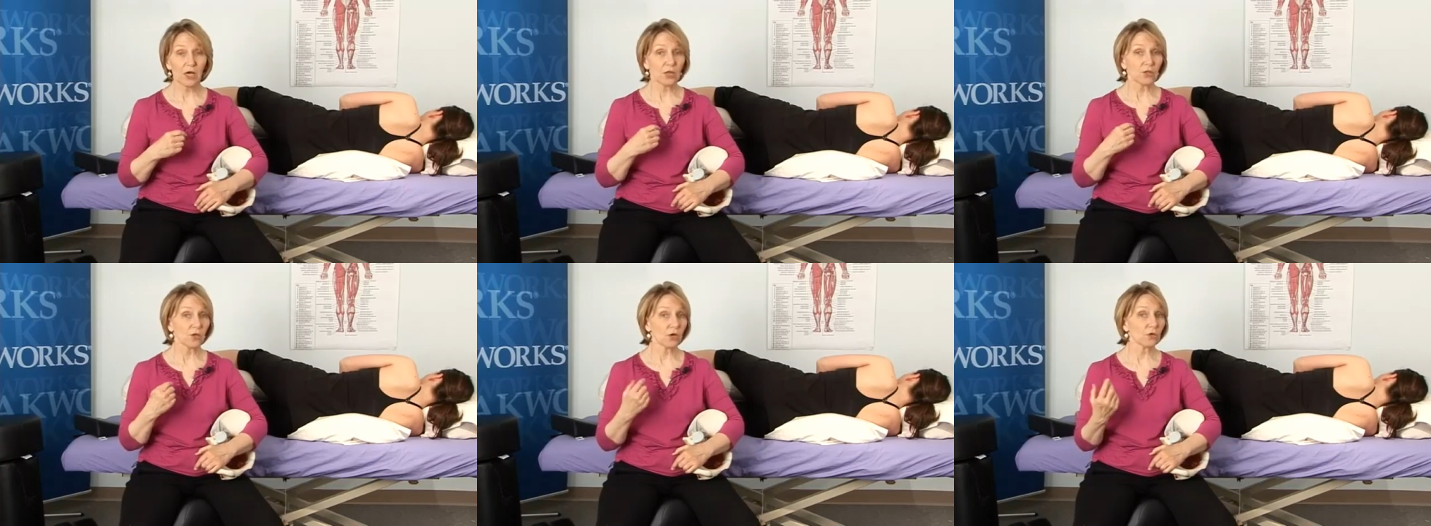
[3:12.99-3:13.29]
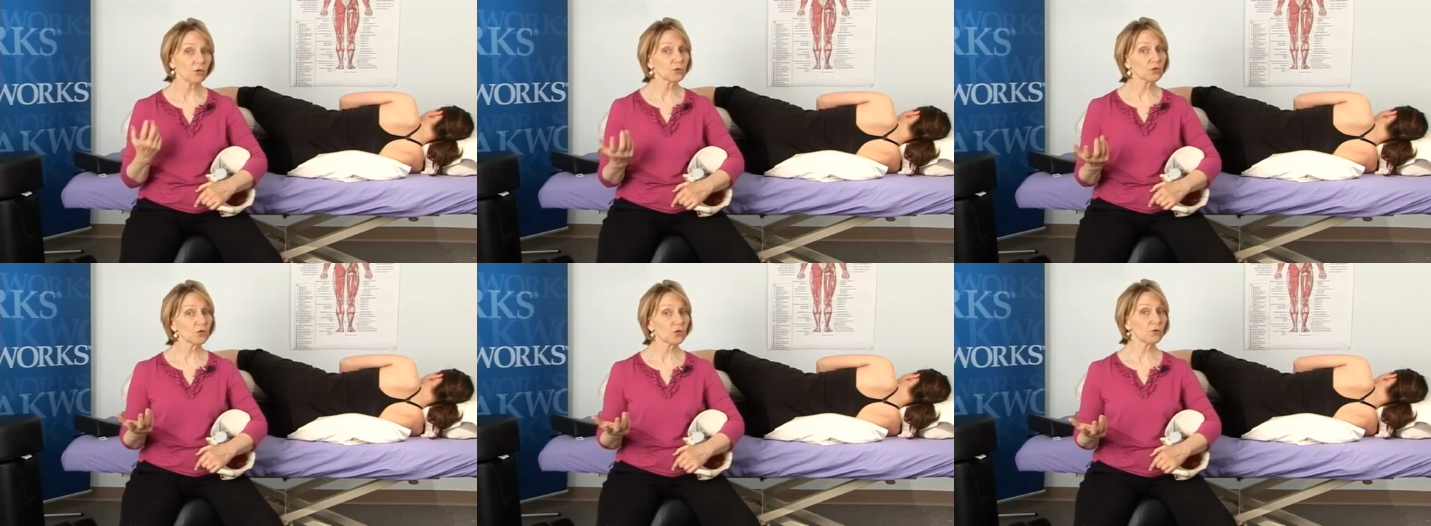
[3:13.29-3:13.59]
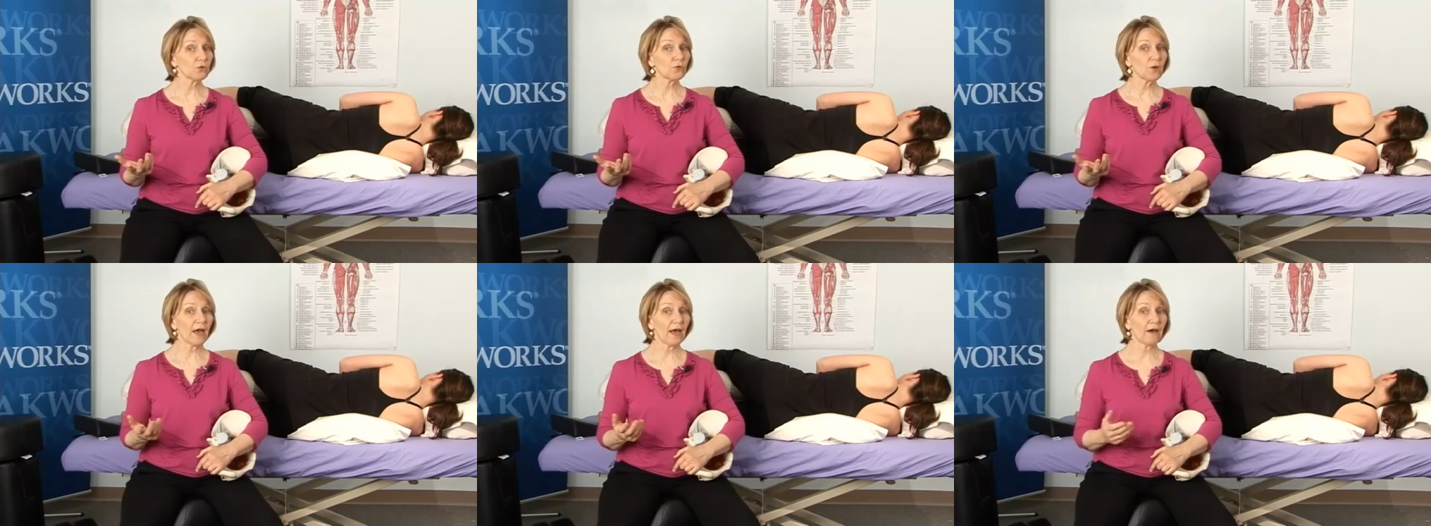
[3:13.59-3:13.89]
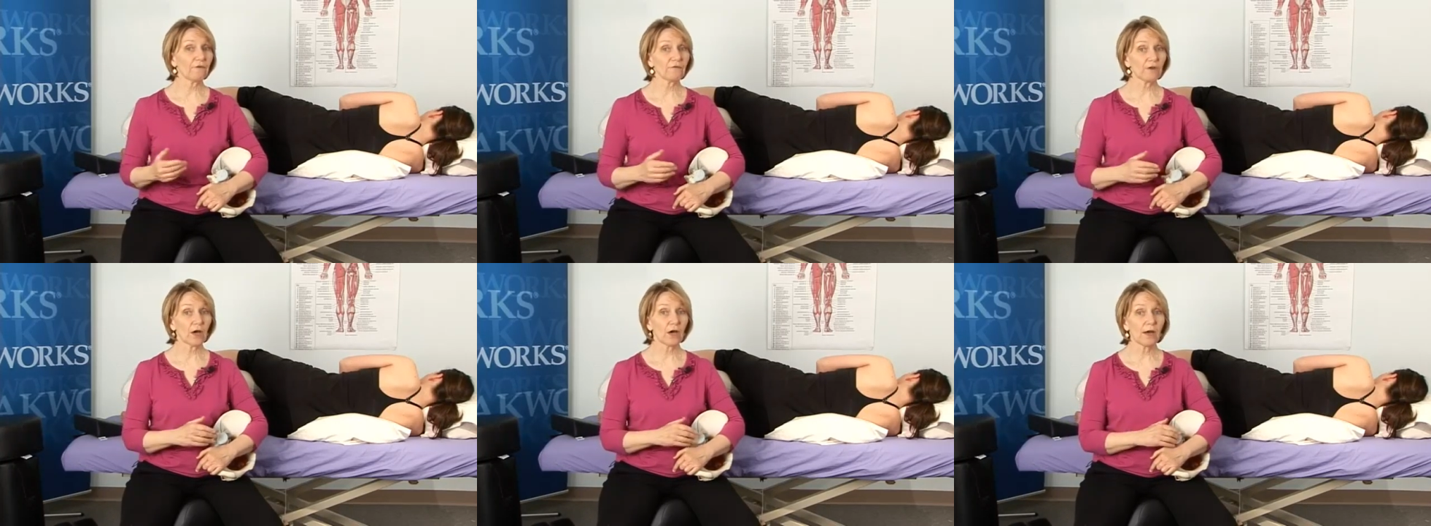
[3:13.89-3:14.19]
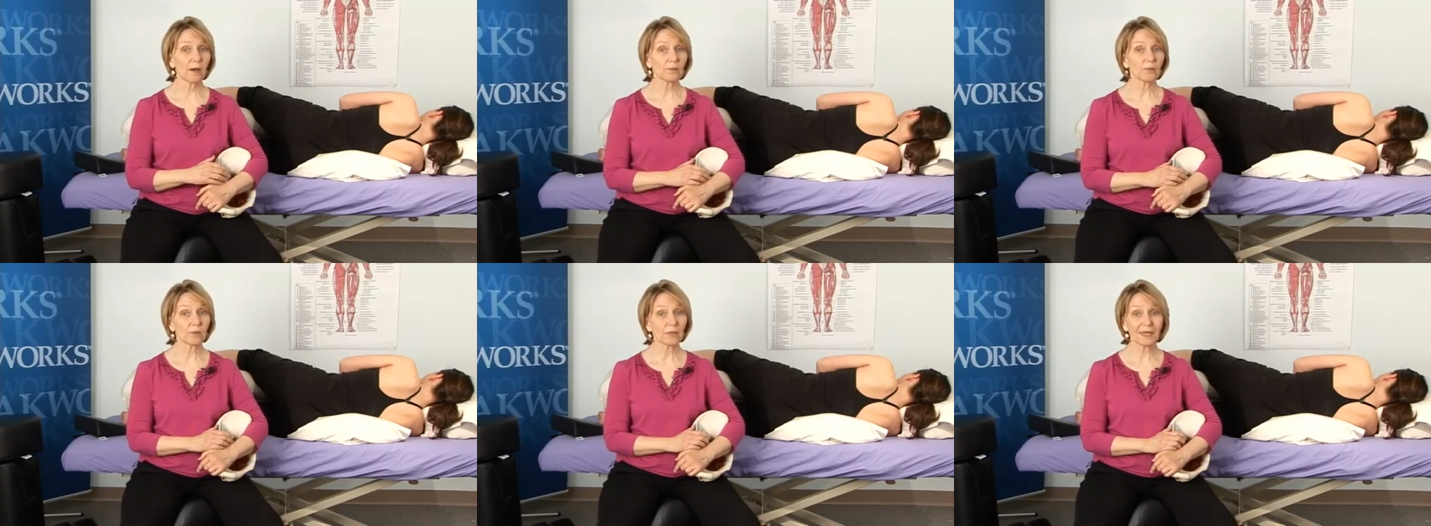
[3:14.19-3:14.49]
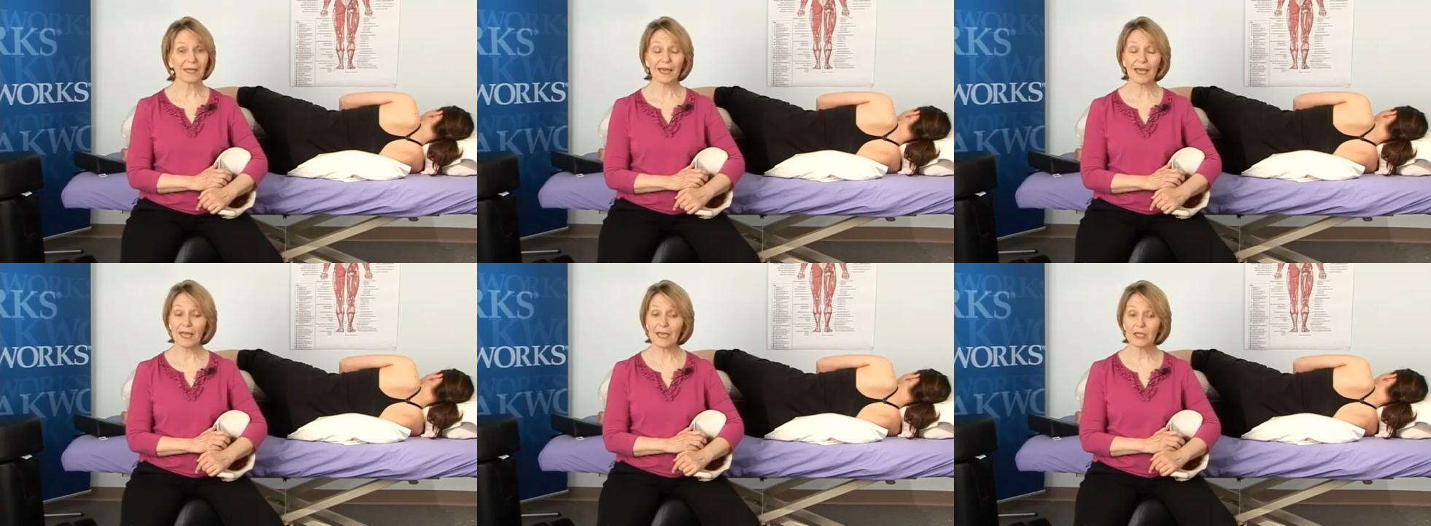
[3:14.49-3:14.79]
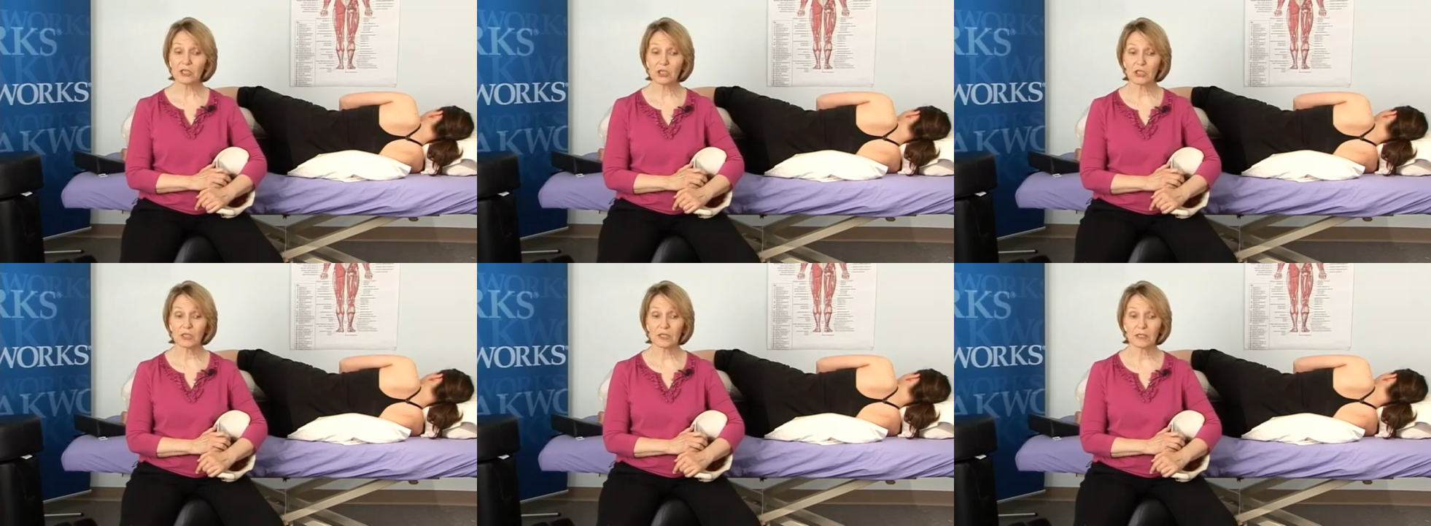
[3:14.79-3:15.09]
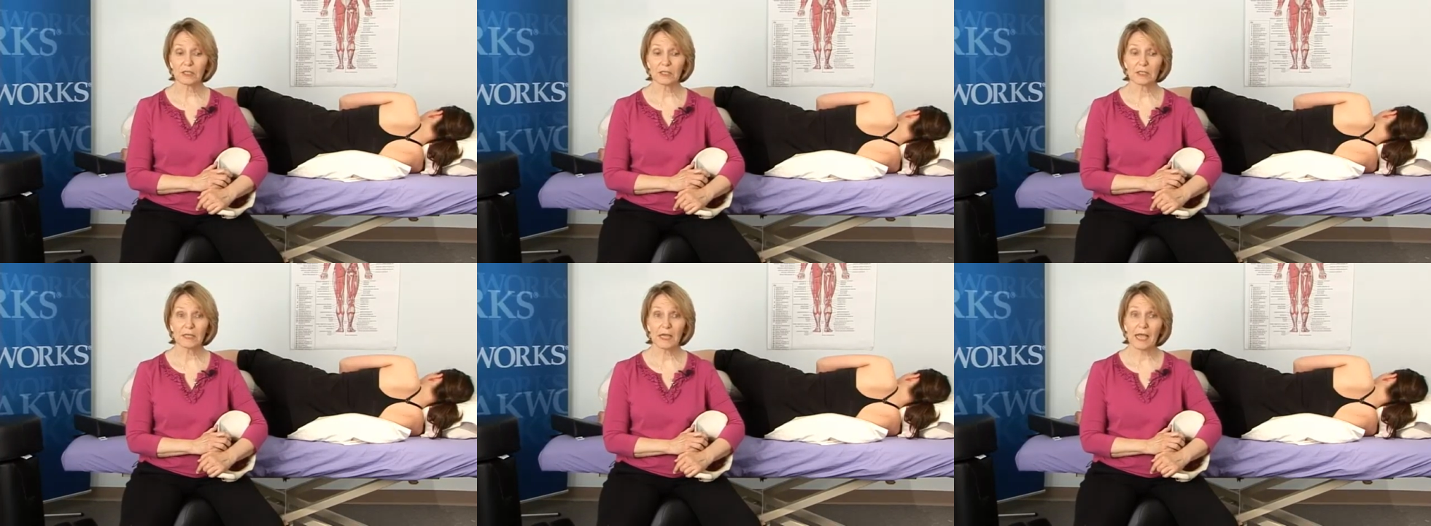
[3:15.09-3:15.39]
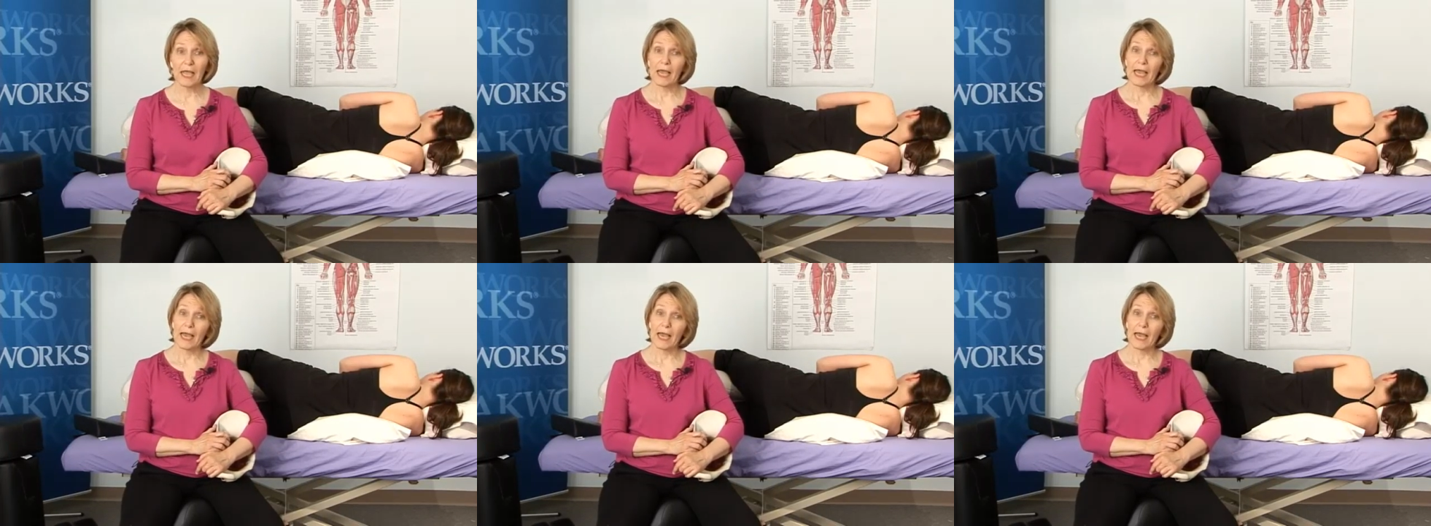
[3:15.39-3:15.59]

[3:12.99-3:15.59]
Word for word: those who have complications.